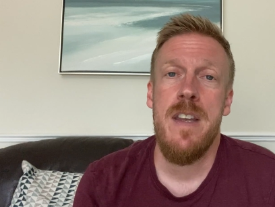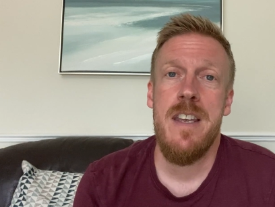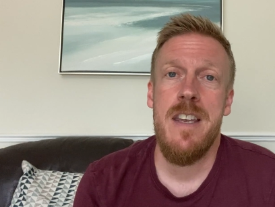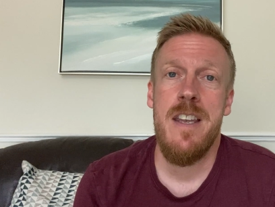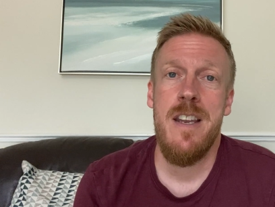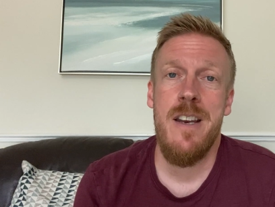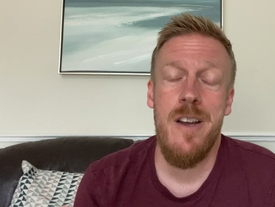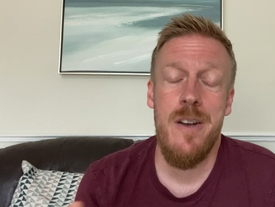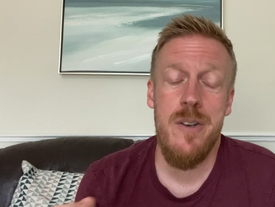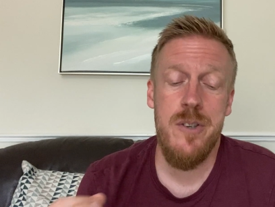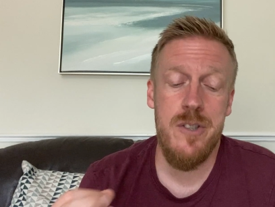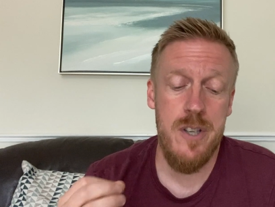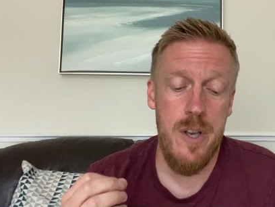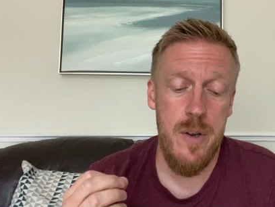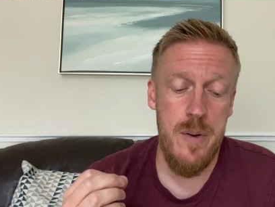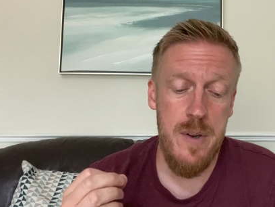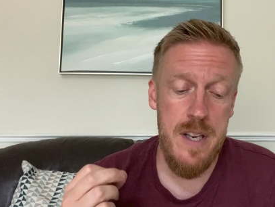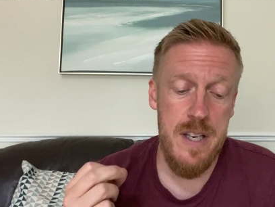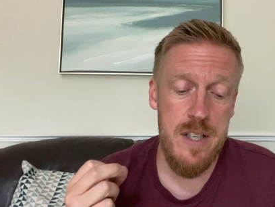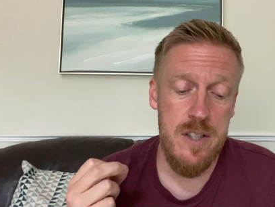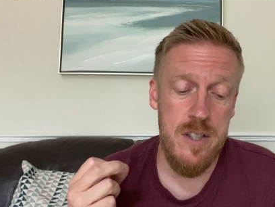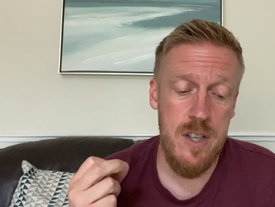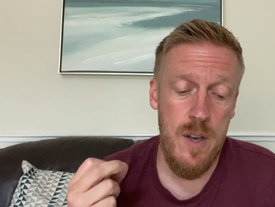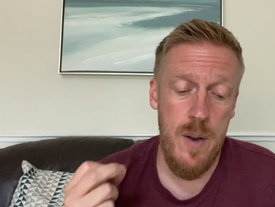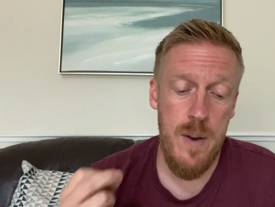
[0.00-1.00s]
You know, so
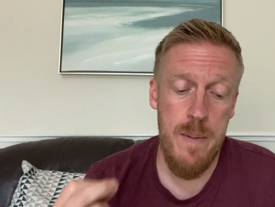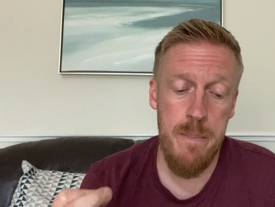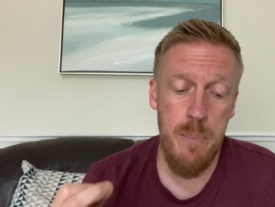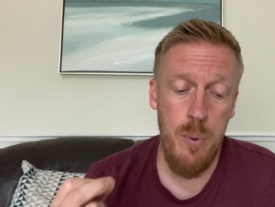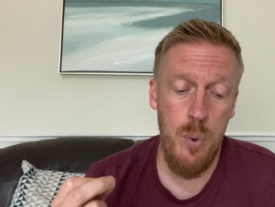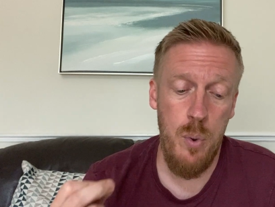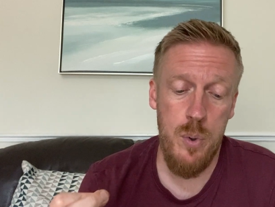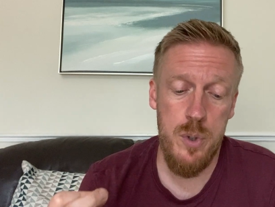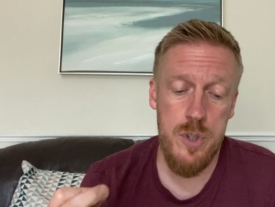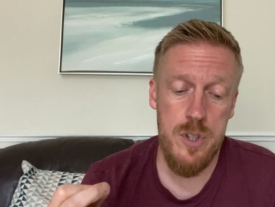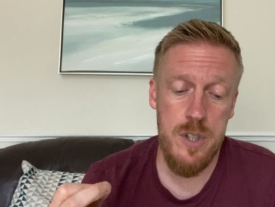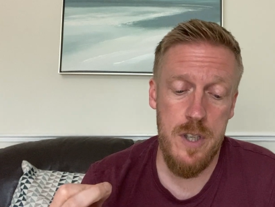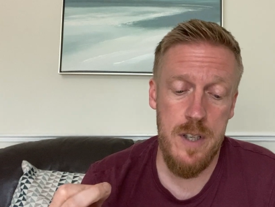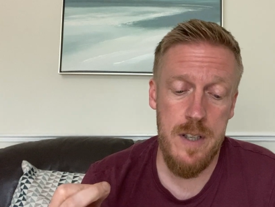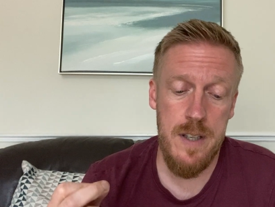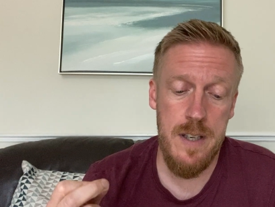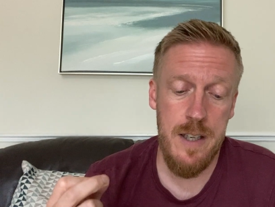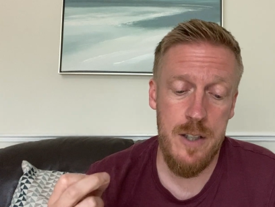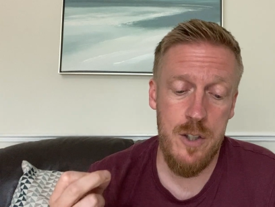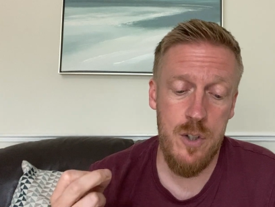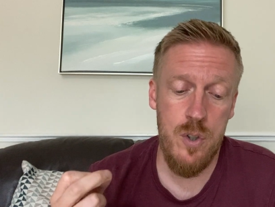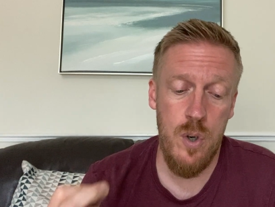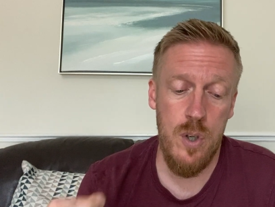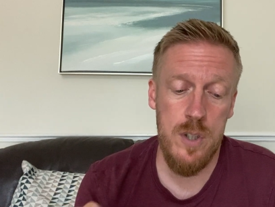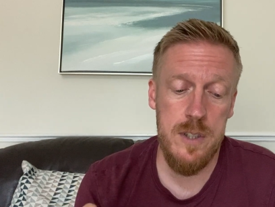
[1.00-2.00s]
it's so important
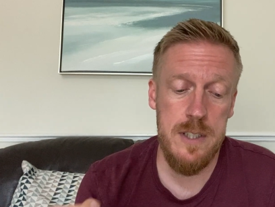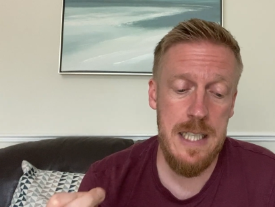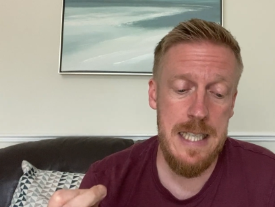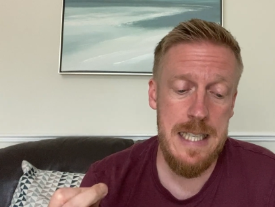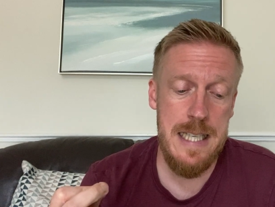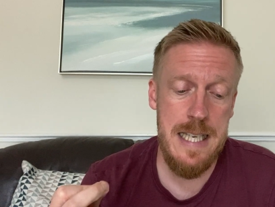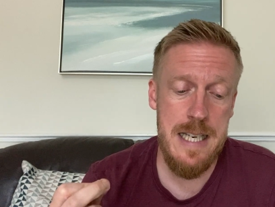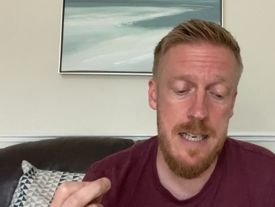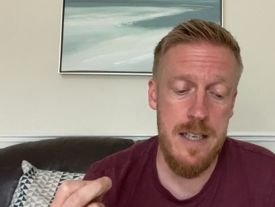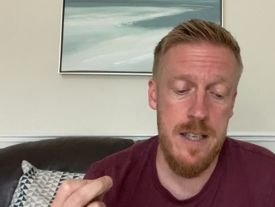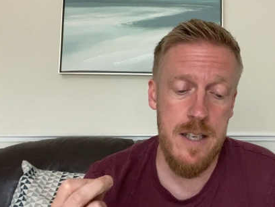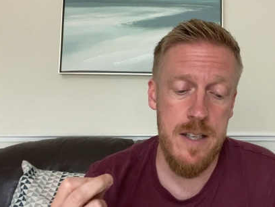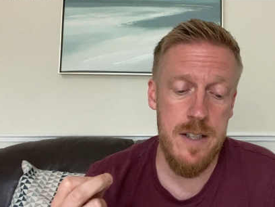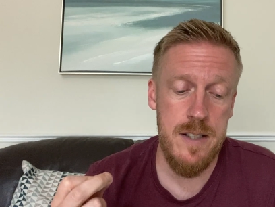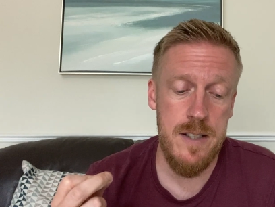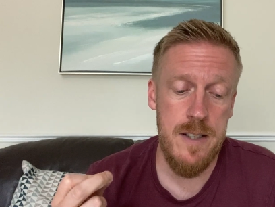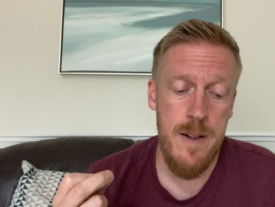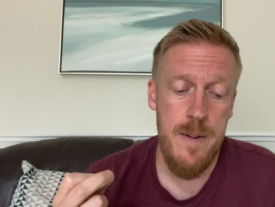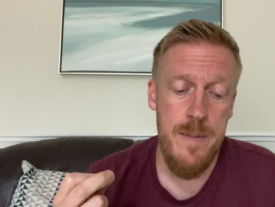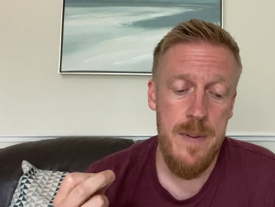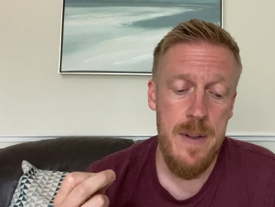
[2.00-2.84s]
that godly leaders,